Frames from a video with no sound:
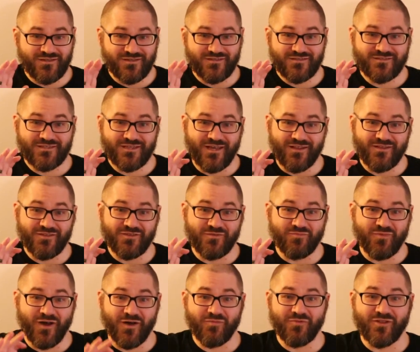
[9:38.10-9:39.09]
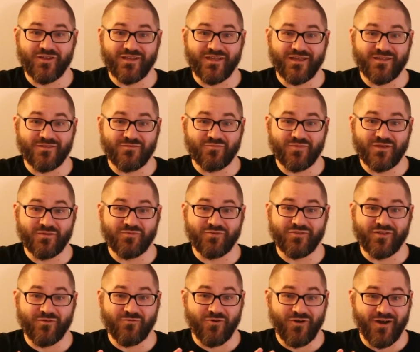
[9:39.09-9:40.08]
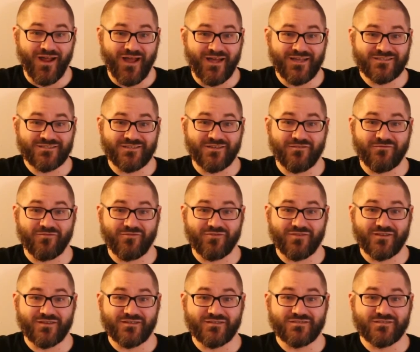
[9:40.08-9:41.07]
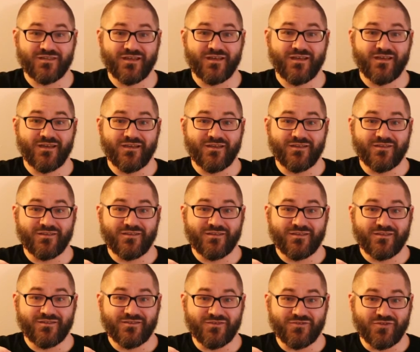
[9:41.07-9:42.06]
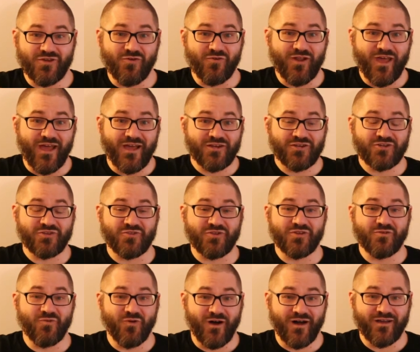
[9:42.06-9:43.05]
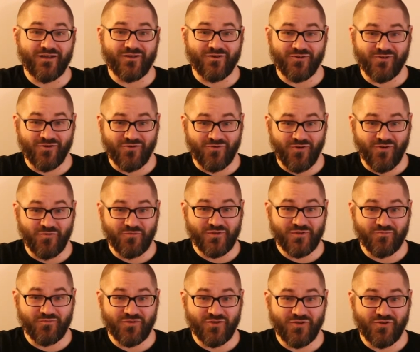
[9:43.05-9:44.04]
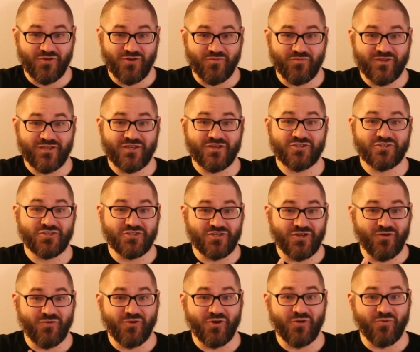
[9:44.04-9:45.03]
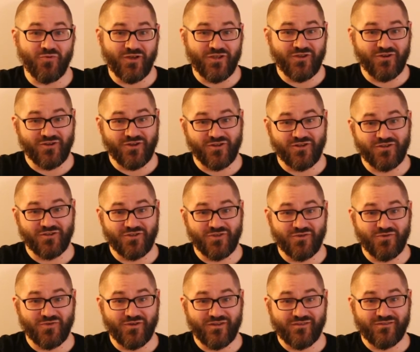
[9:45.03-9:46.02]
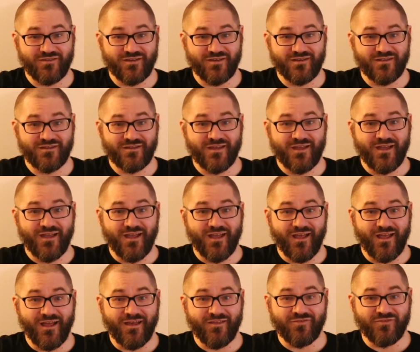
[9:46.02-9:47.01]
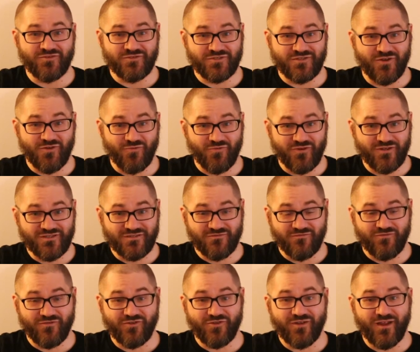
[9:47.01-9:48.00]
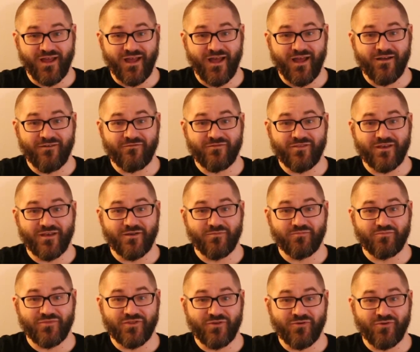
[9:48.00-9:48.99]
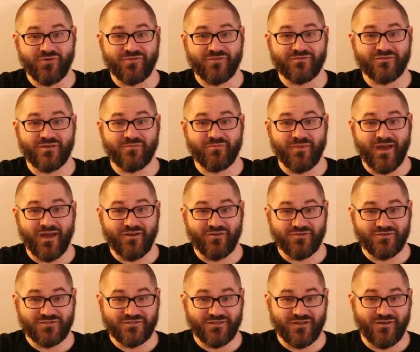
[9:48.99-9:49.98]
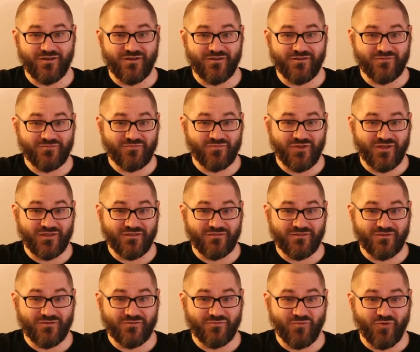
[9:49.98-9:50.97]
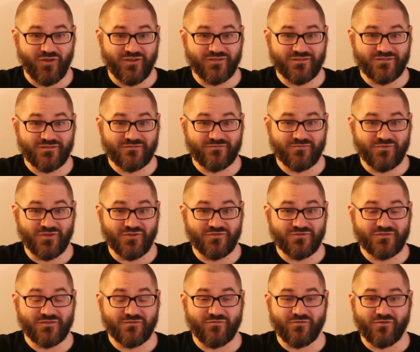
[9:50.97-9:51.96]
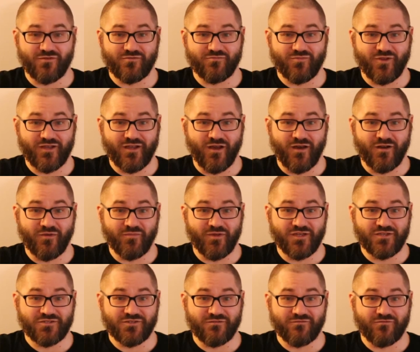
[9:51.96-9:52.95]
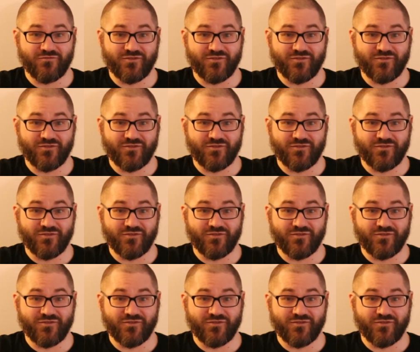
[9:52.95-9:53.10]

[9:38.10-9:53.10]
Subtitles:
telling the public and the people that were asking for these, you don't actually want your home computer because you don't know what you're going to do with it, and there's no reason for you to have them. The only thing that matters are like the ones used for like automation